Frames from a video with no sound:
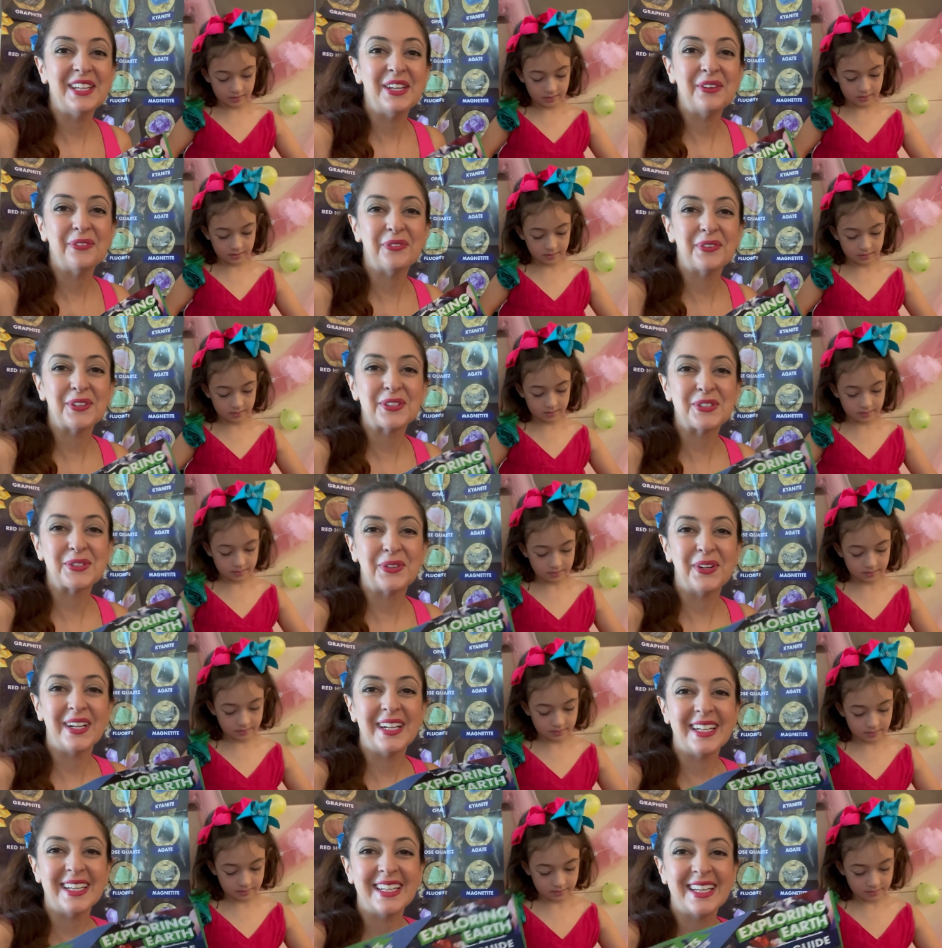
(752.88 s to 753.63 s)
Speaker 1: you for
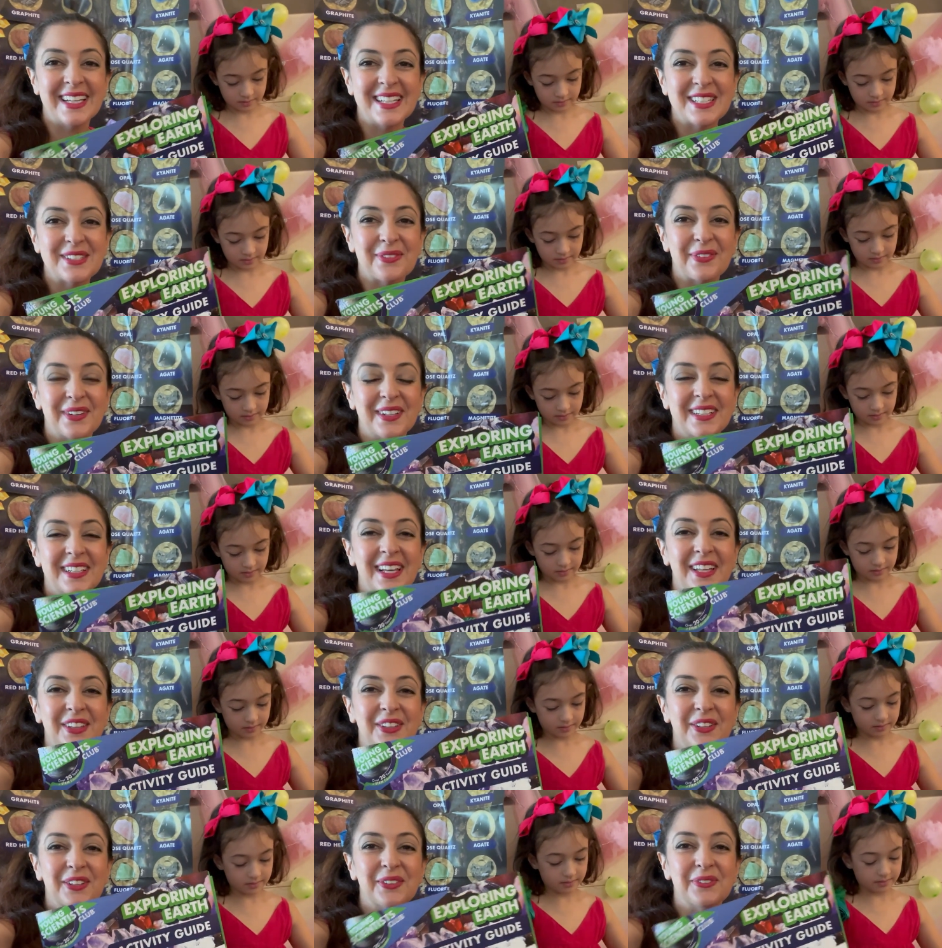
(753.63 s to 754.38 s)
joining us for
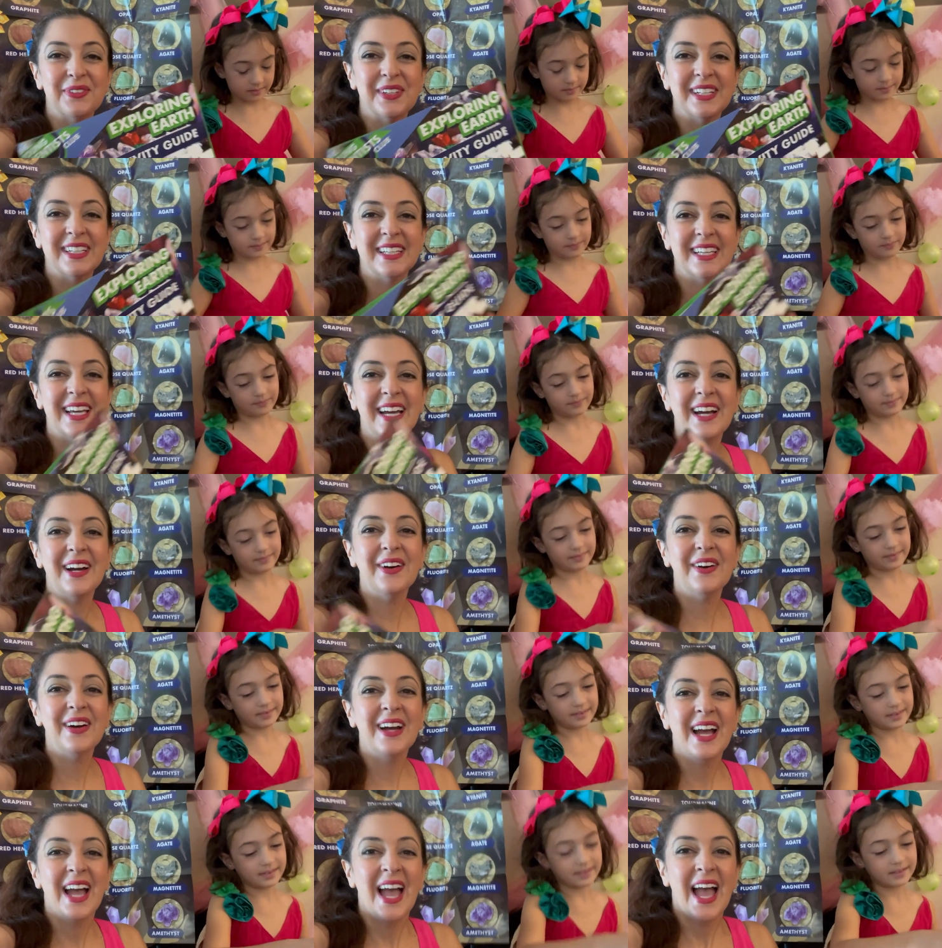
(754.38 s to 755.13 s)
another
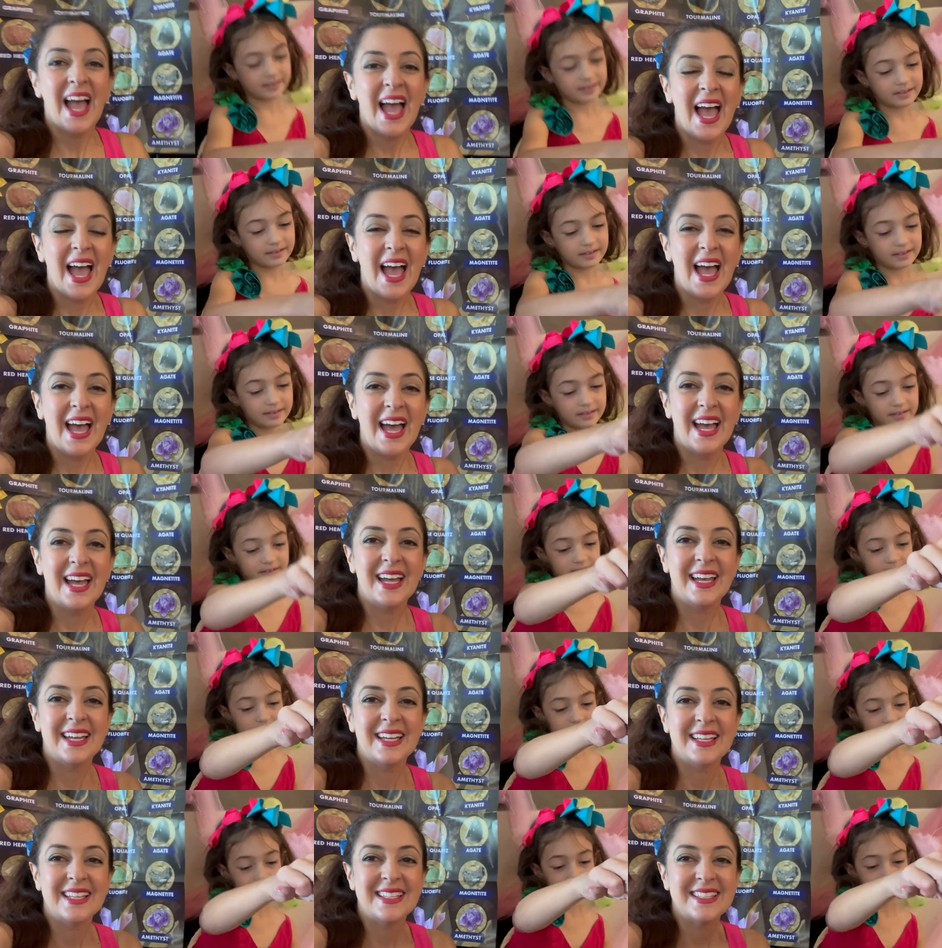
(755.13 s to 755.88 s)
video,
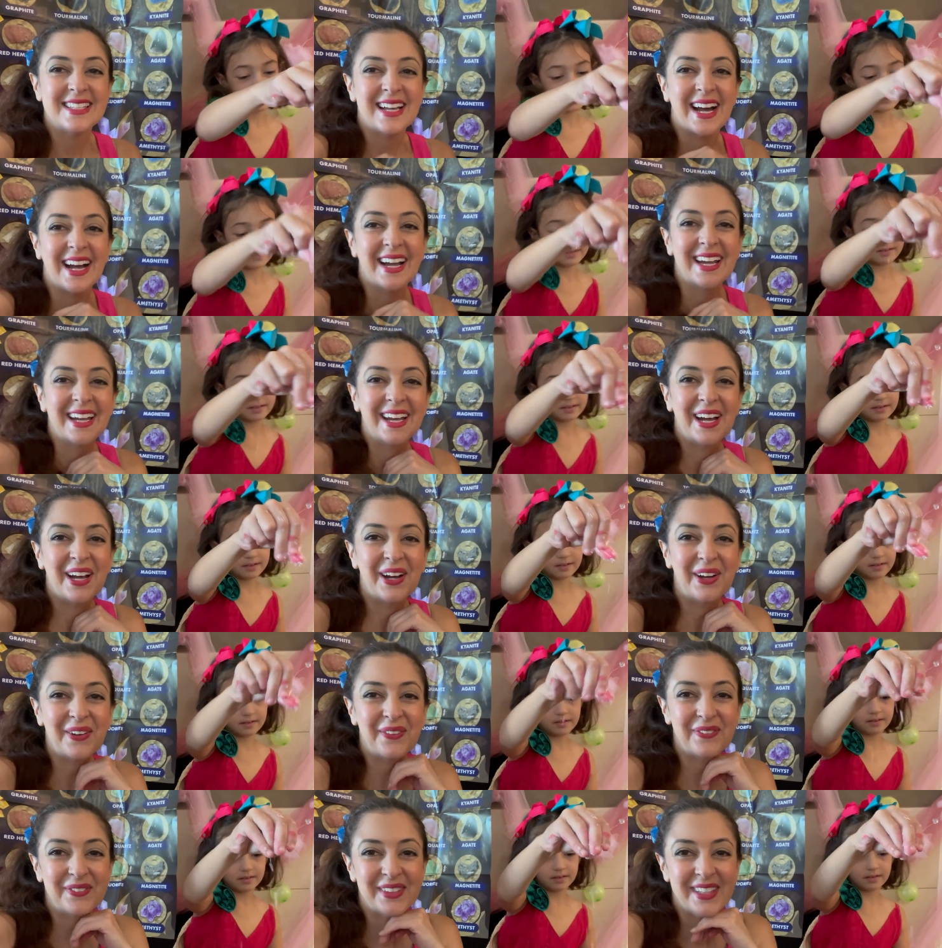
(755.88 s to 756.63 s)
and I
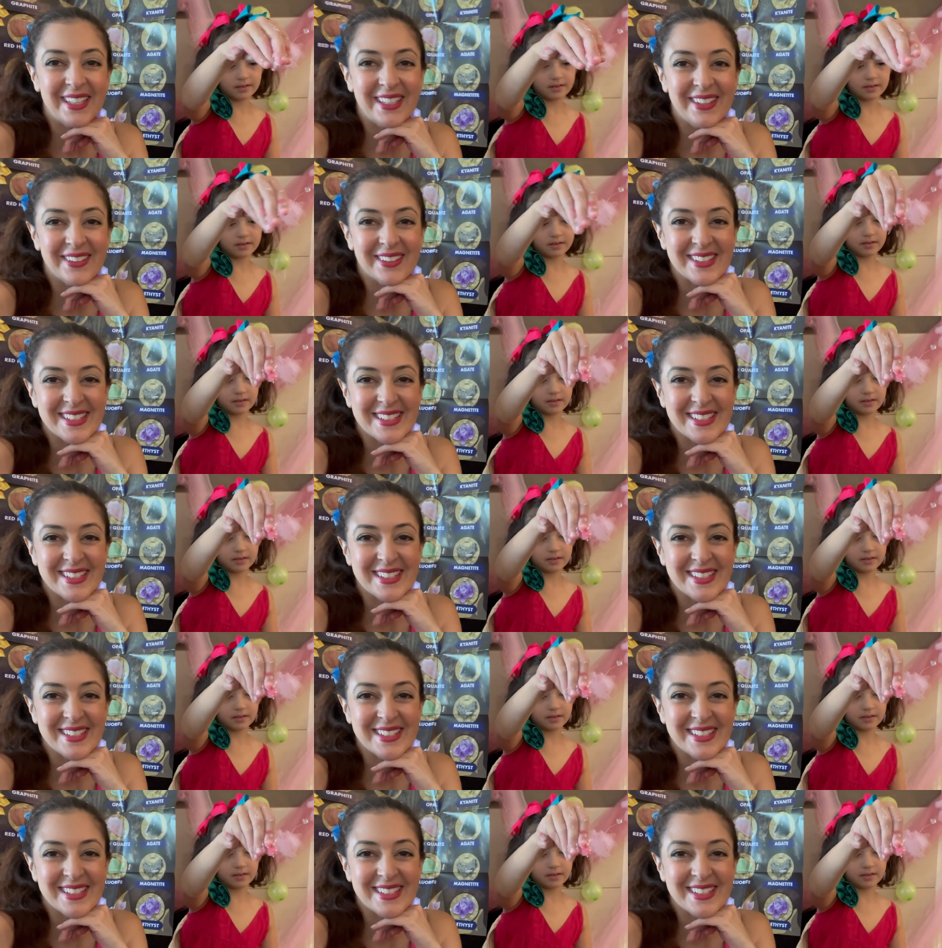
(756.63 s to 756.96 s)
hope that you'll